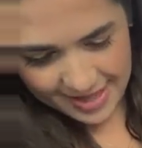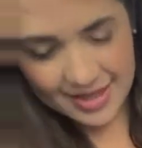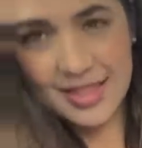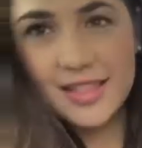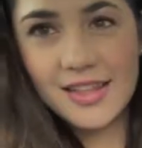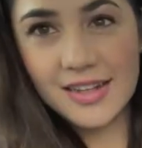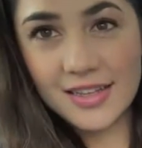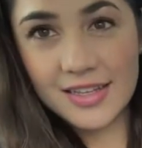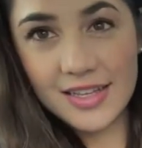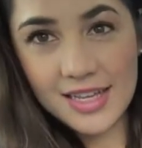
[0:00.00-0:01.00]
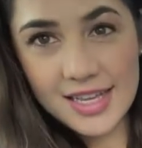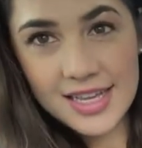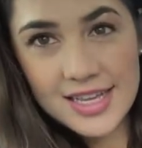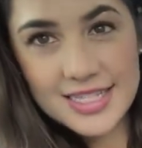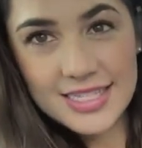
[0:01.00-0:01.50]
like the little
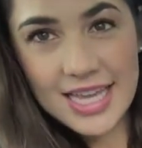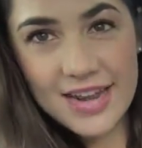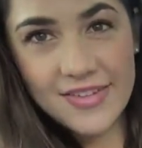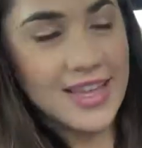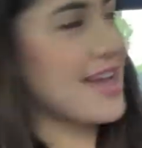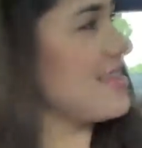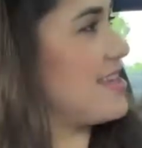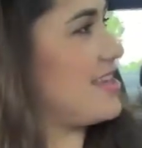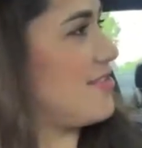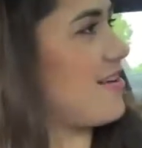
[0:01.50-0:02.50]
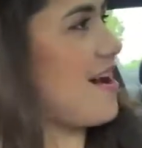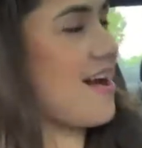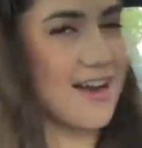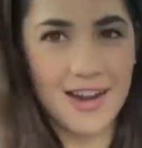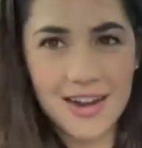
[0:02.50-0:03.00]
son of a gun that you
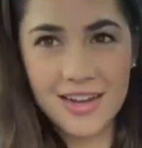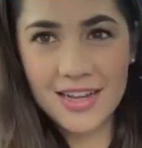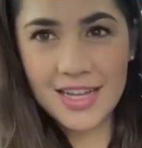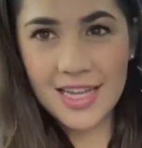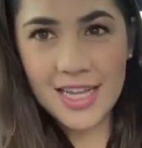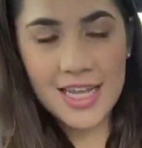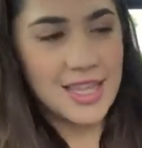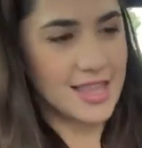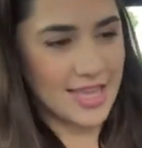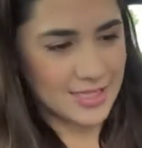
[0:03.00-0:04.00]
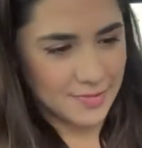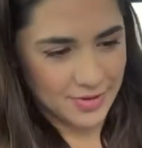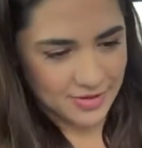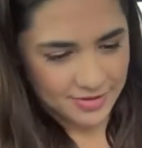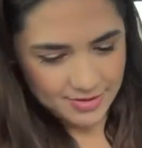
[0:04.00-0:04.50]
are. Thanks, Boo.
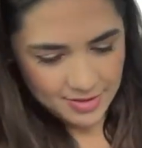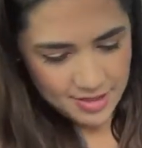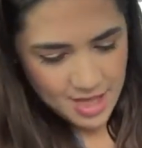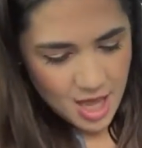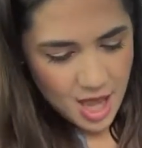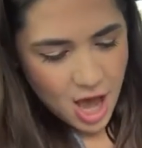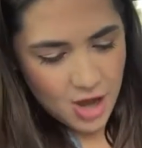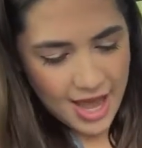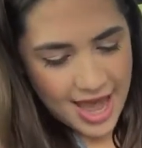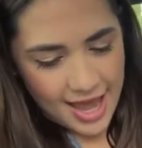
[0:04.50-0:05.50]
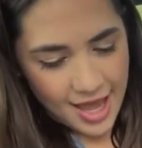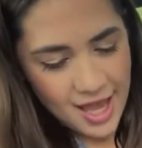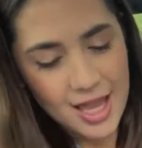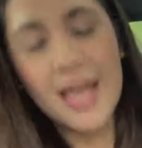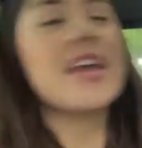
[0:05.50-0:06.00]
Of course. Okay,
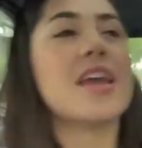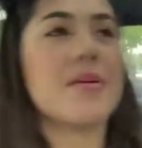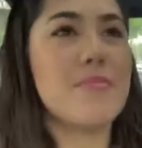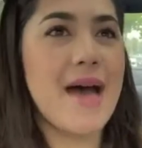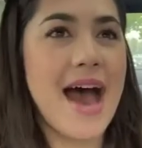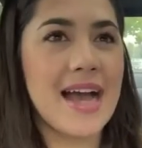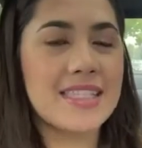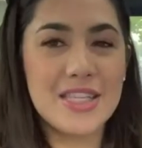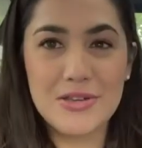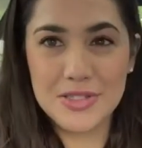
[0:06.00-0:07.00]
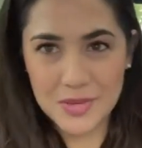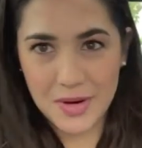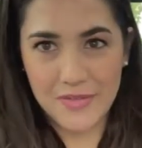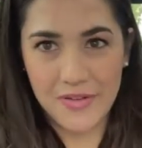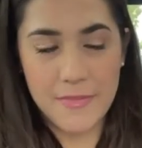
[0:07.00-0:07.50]
Max, you used to
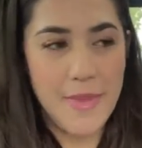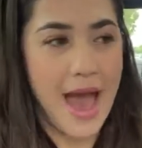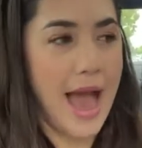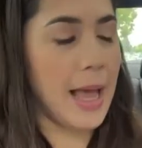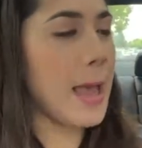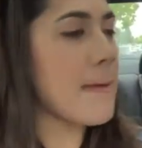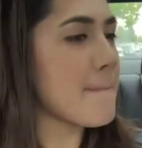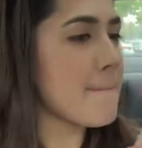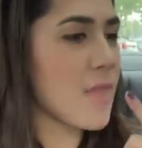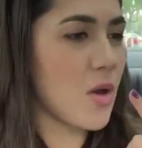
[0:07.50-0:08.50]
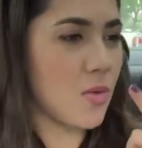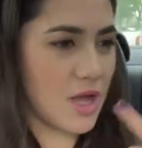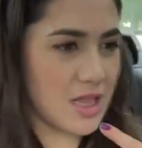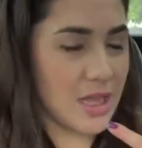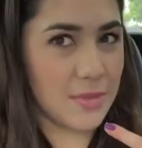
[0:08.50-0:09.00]
work for MAC.
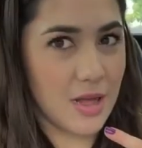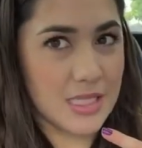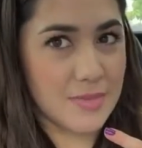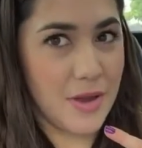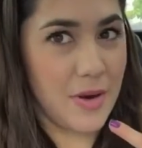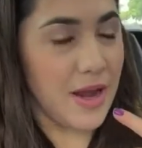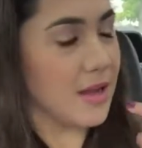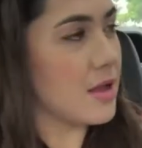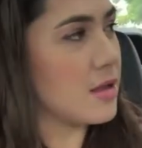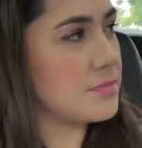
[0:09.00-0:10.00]
What lip gloss am I wearing?